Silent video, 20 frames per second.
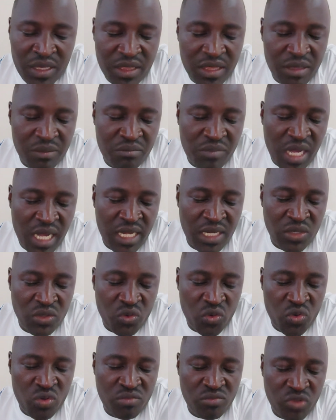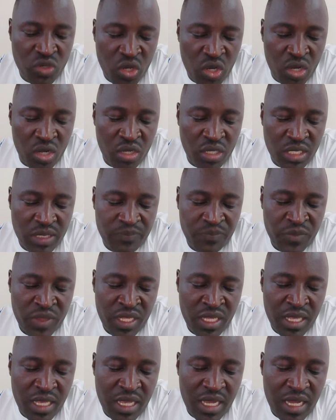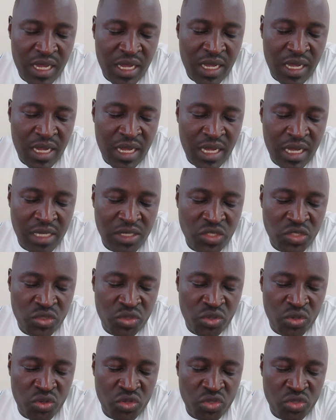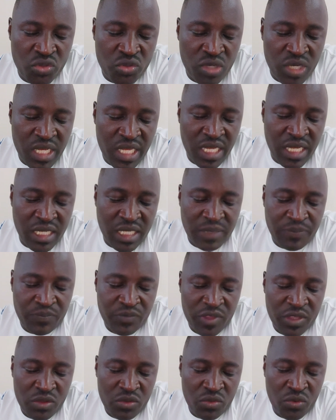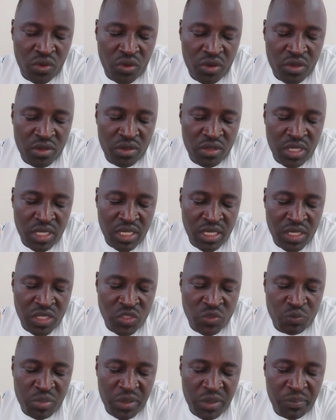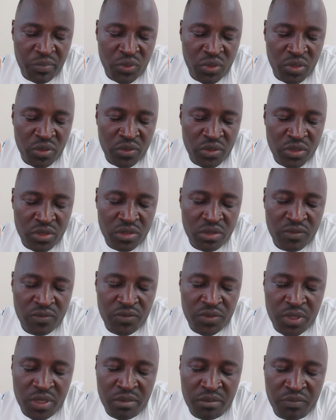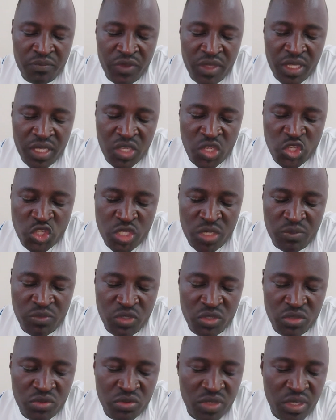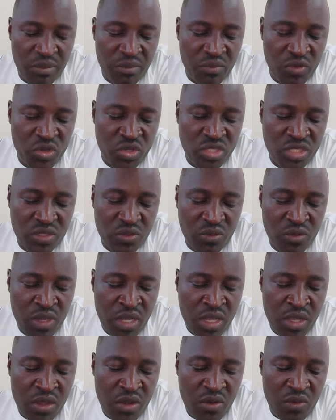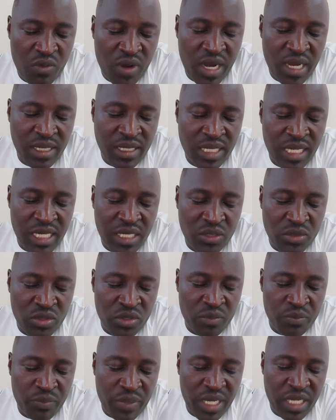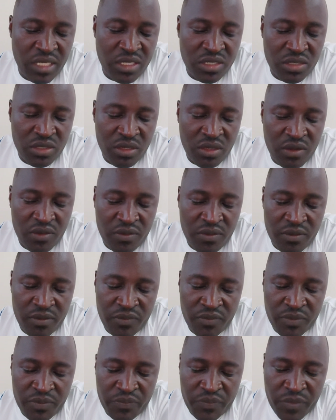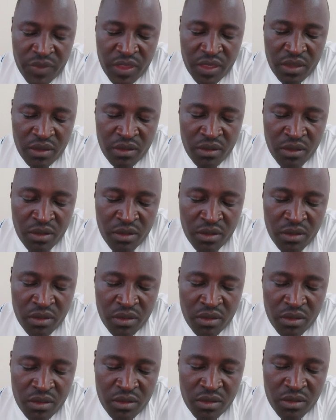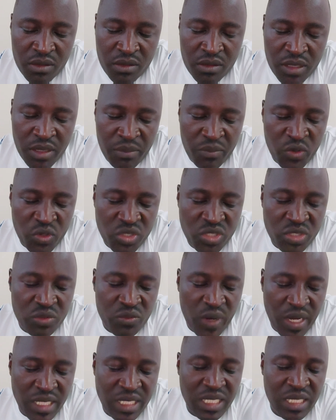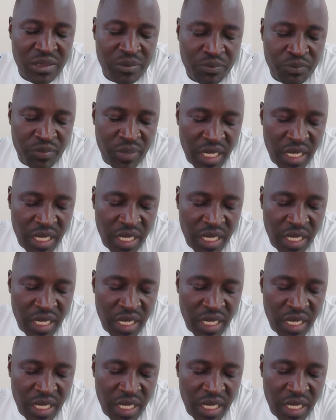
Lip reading: the man whom God chose to lead to his people from Egypt to the most widely known part of the most widely